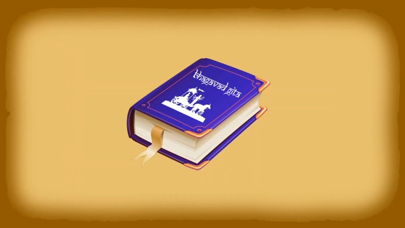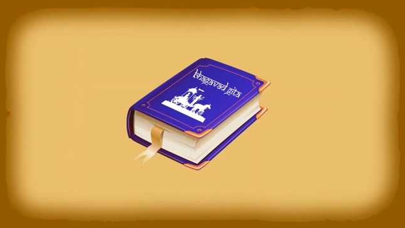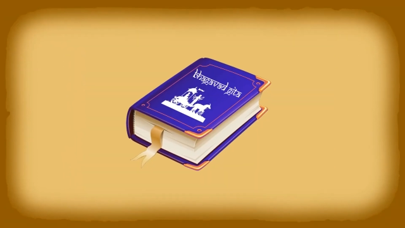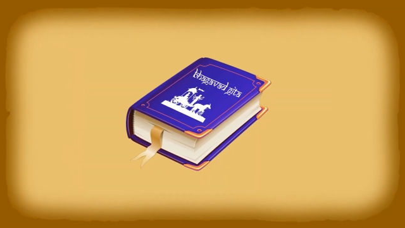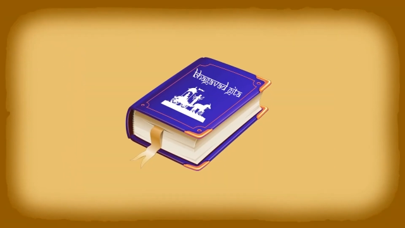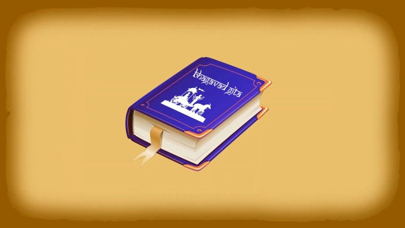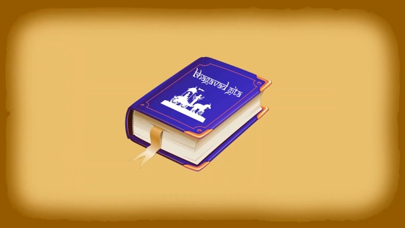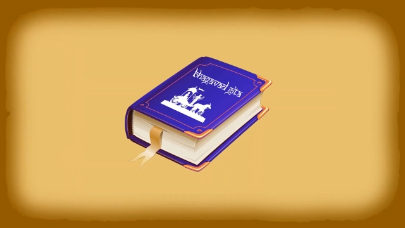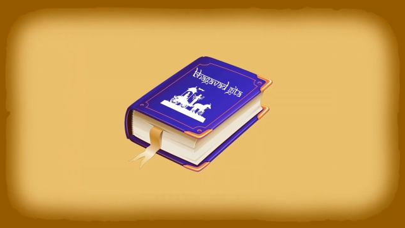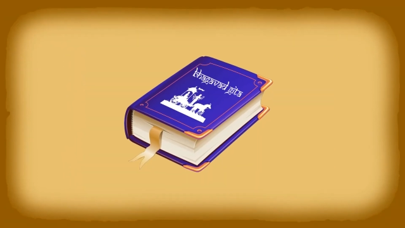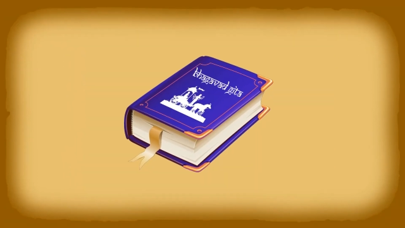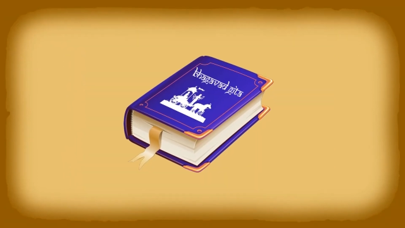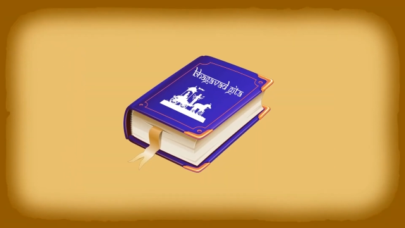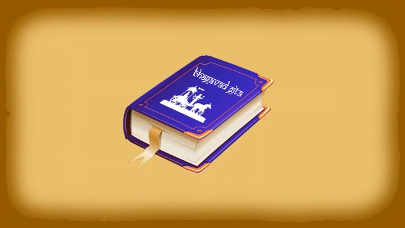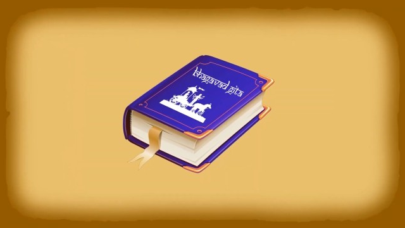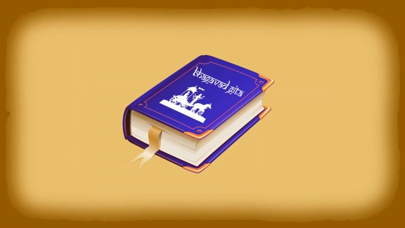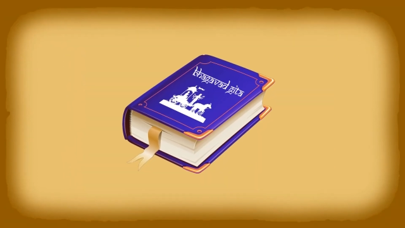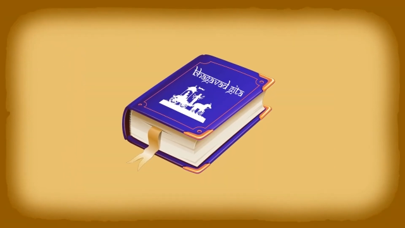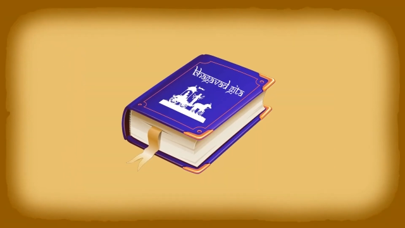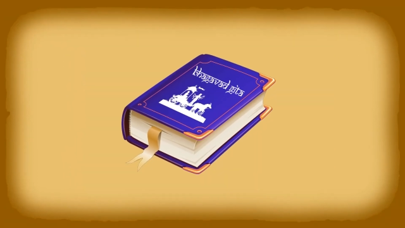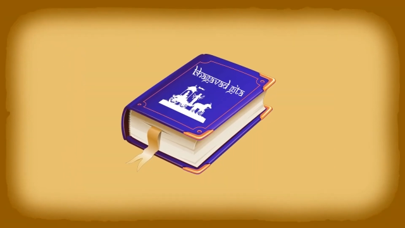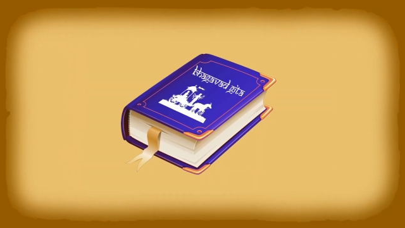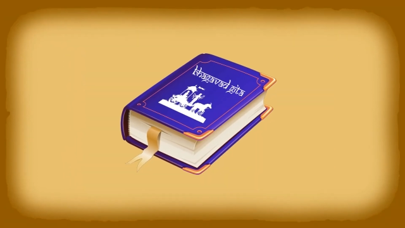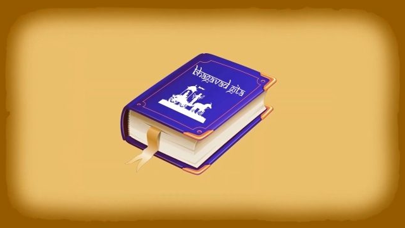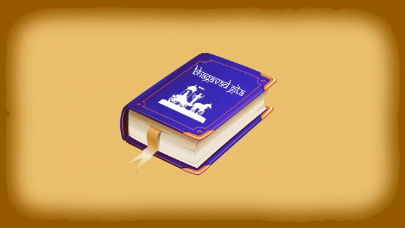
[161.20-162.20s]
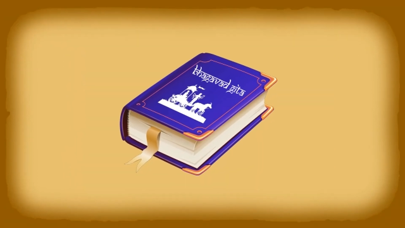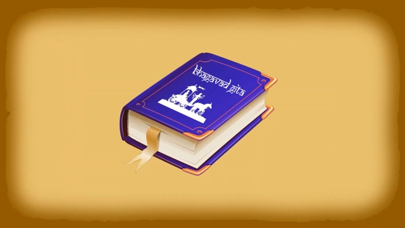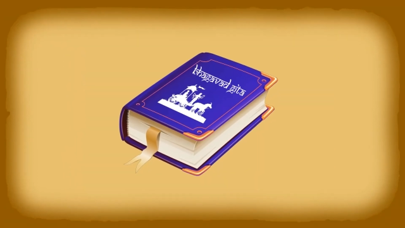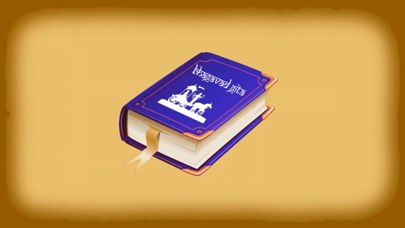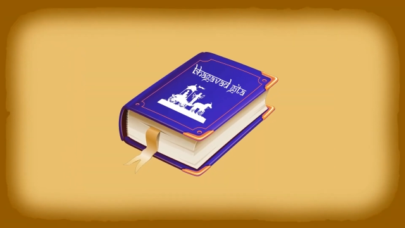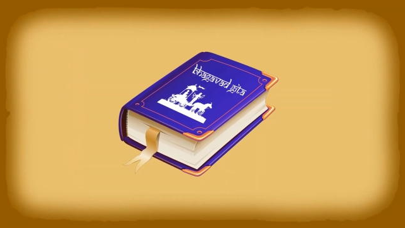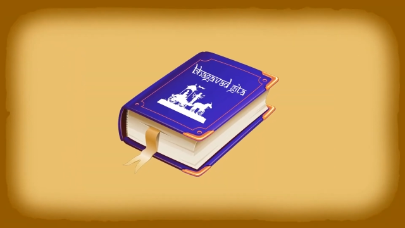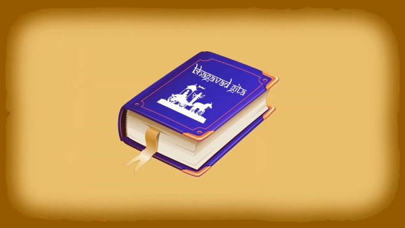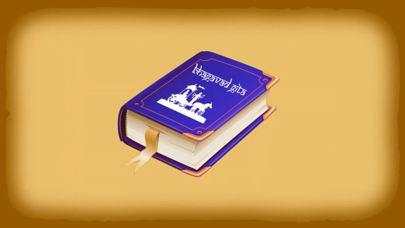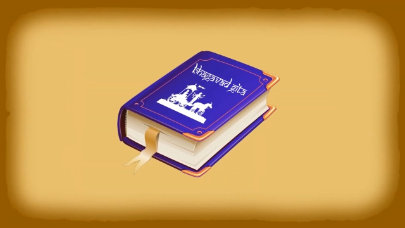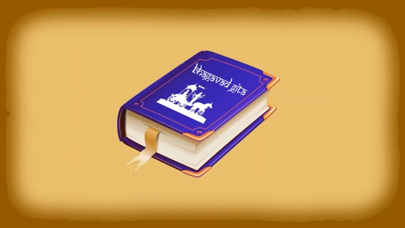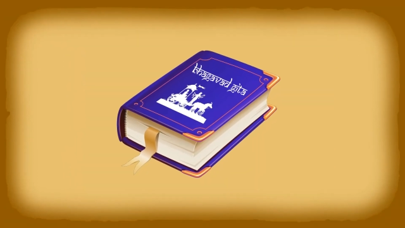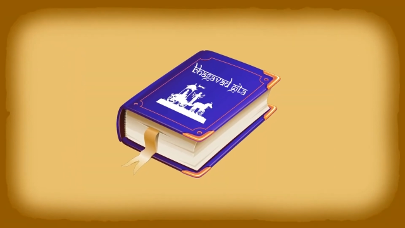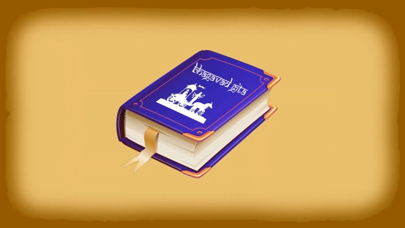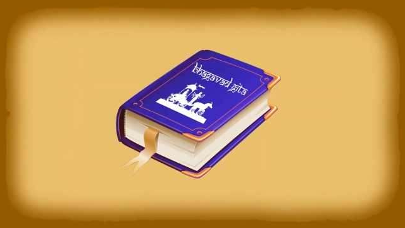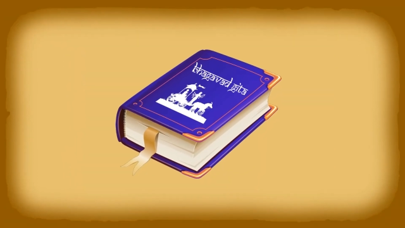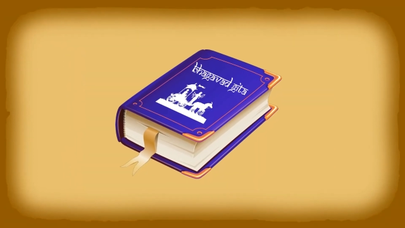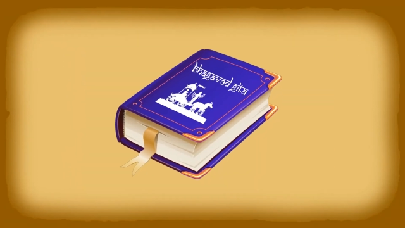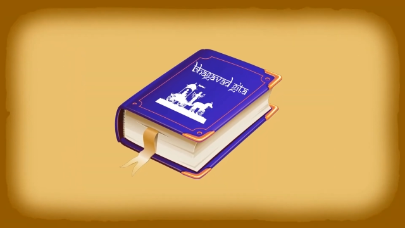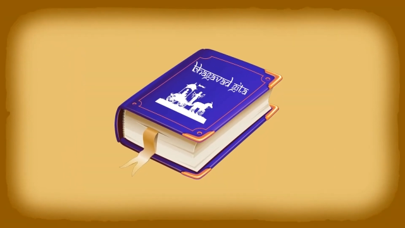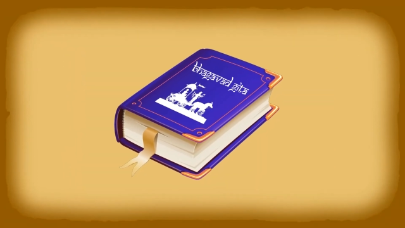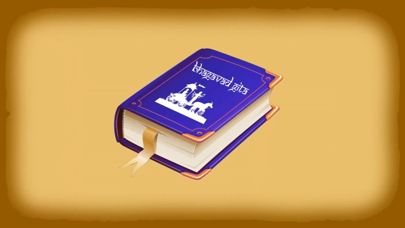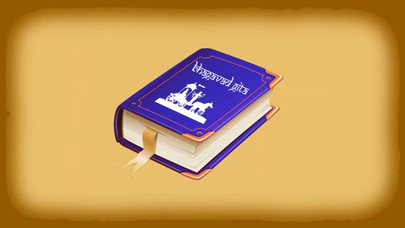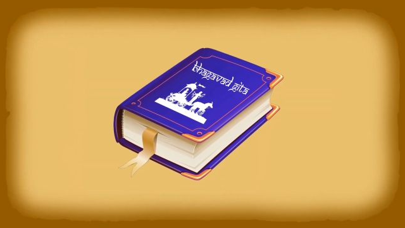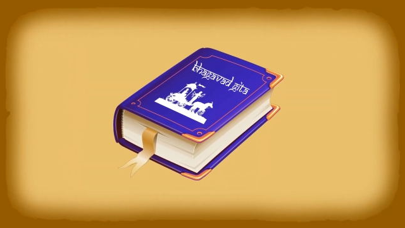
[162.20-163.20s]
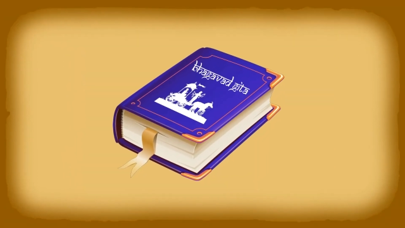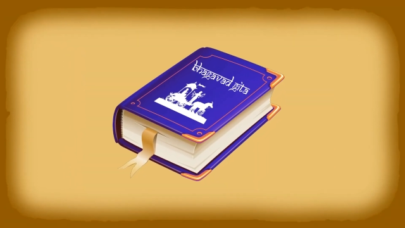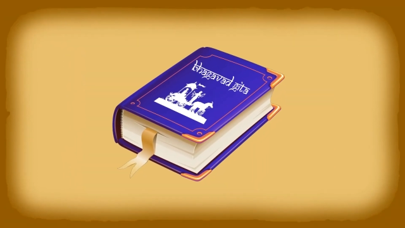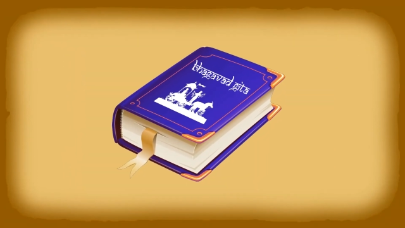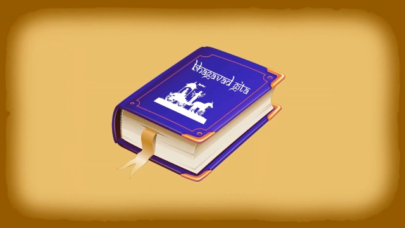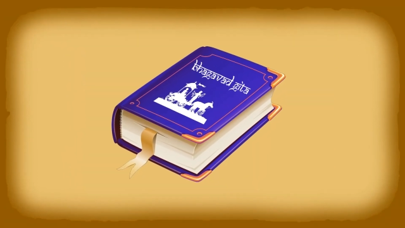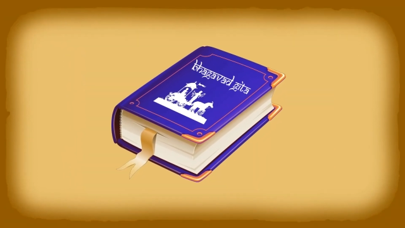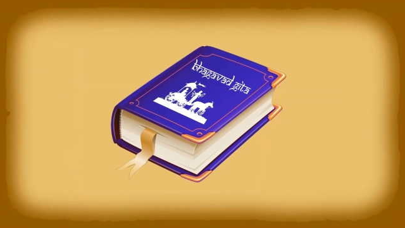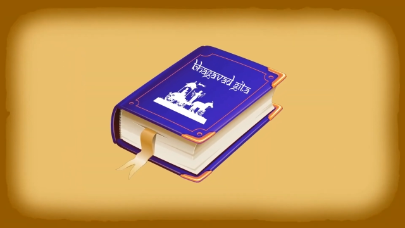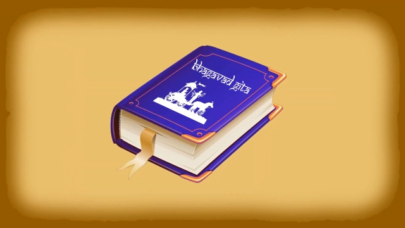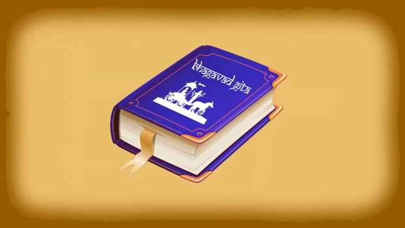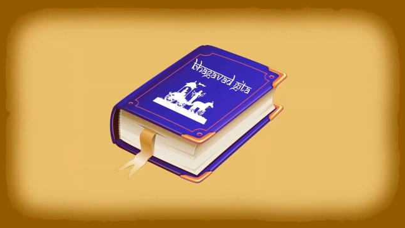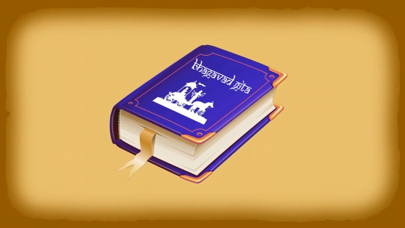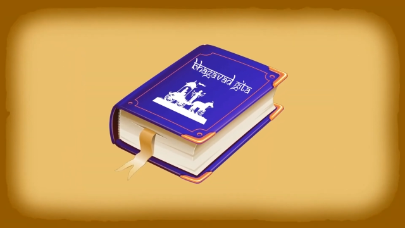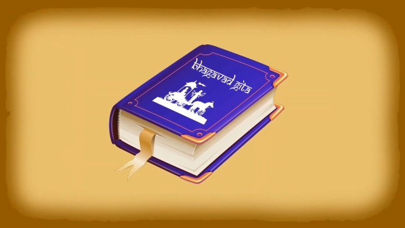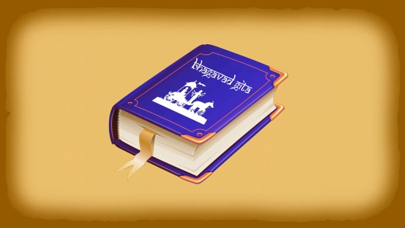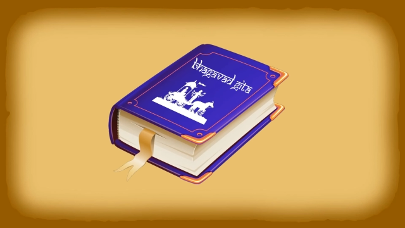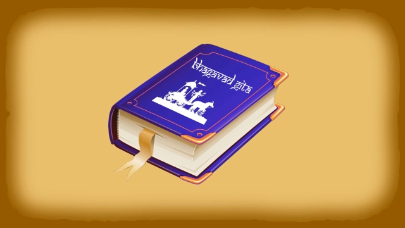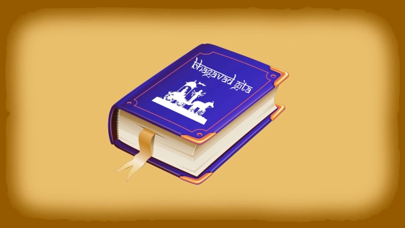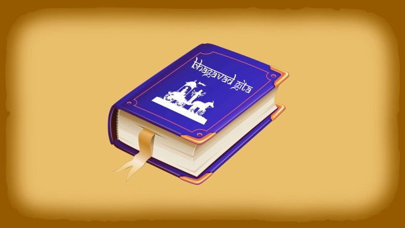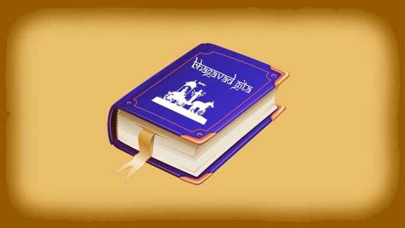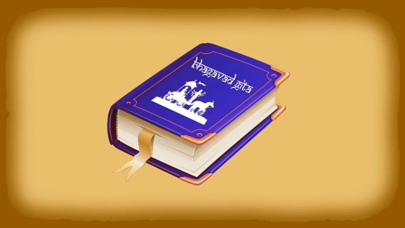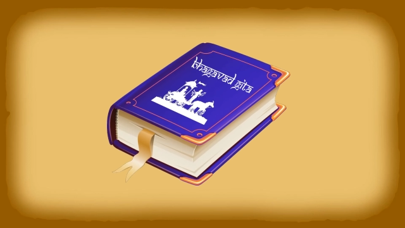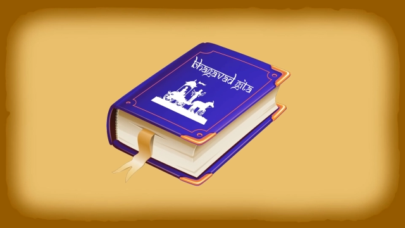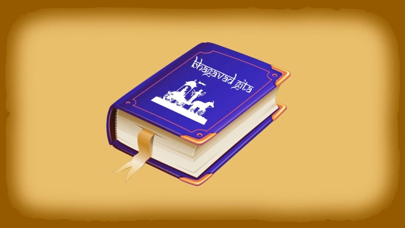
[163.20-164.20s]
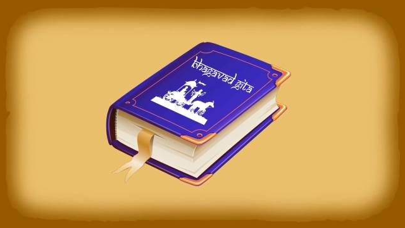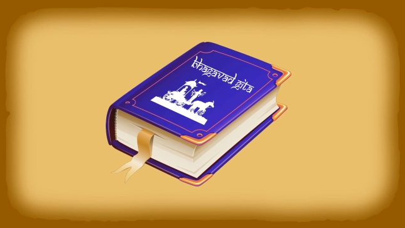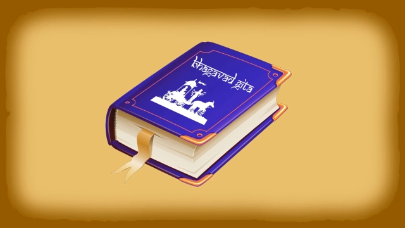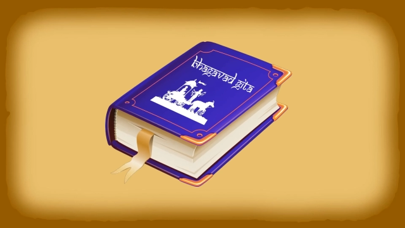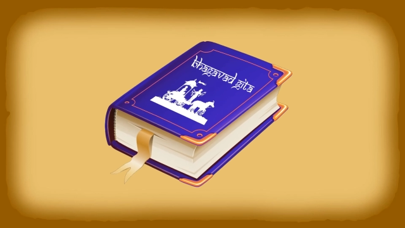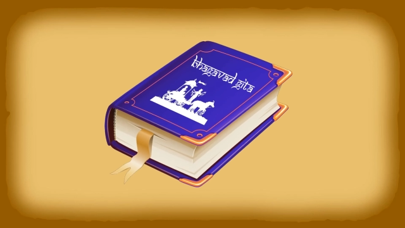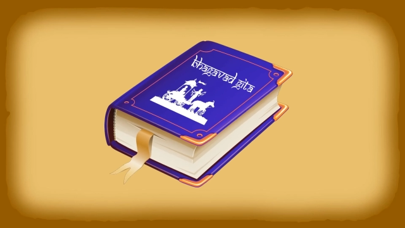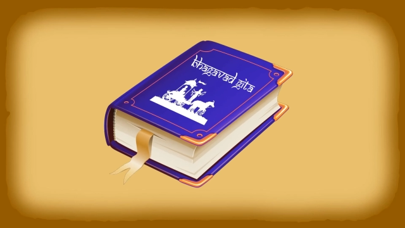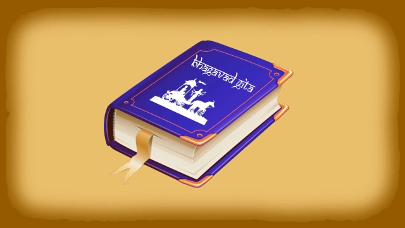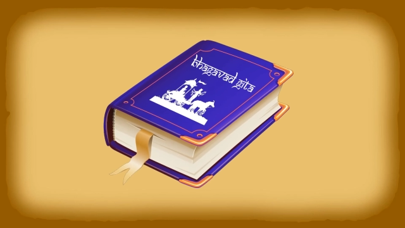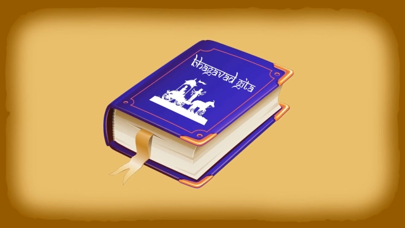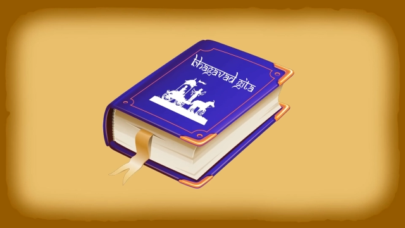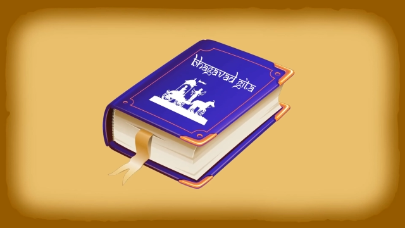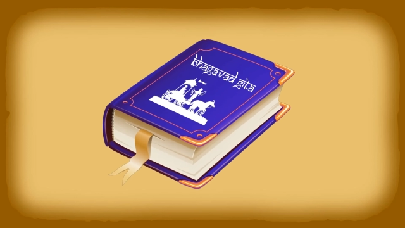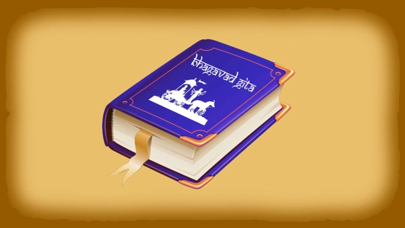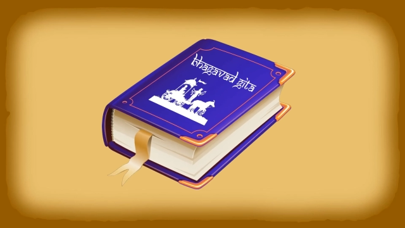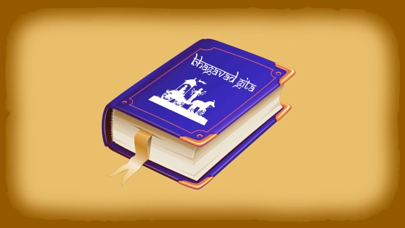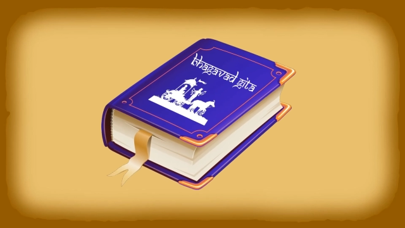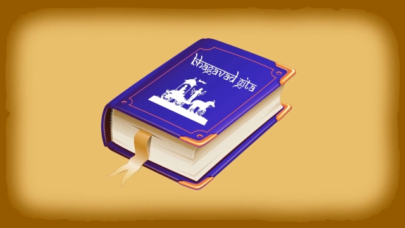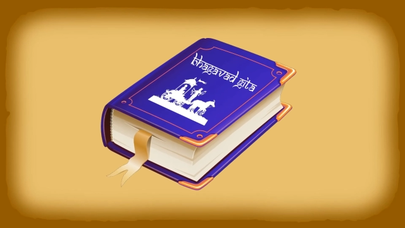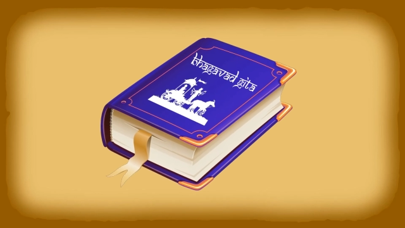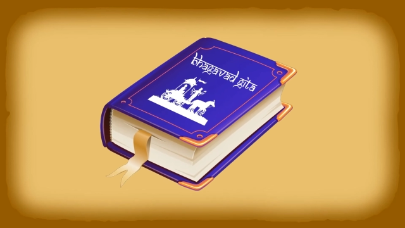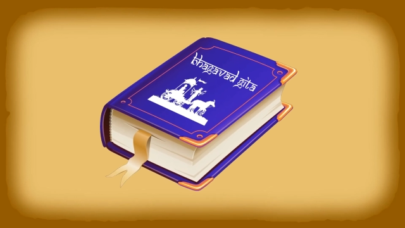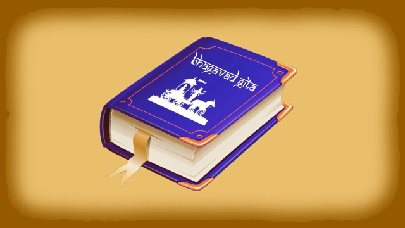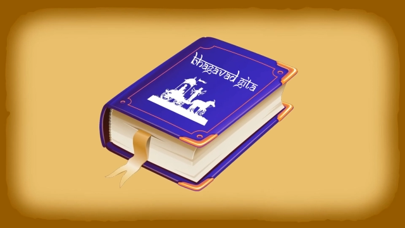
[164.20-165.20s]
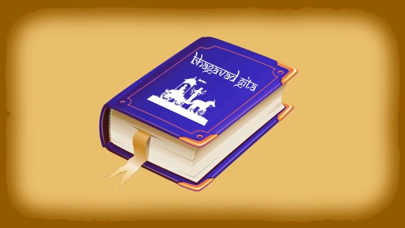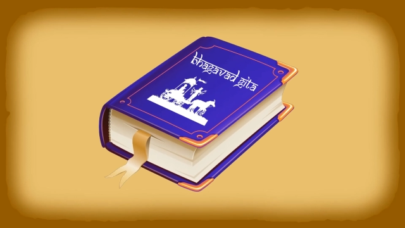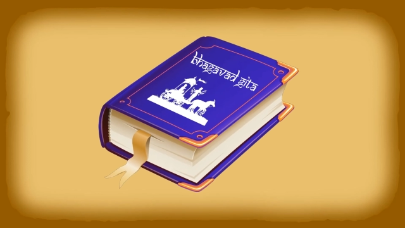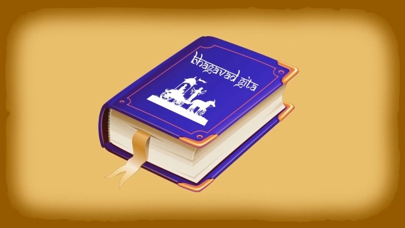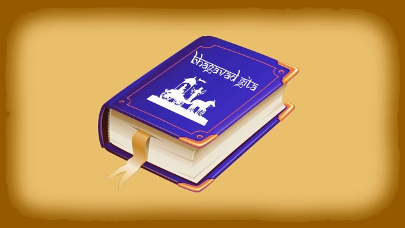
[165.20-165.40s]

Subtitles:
Nobody's mouth can be seen.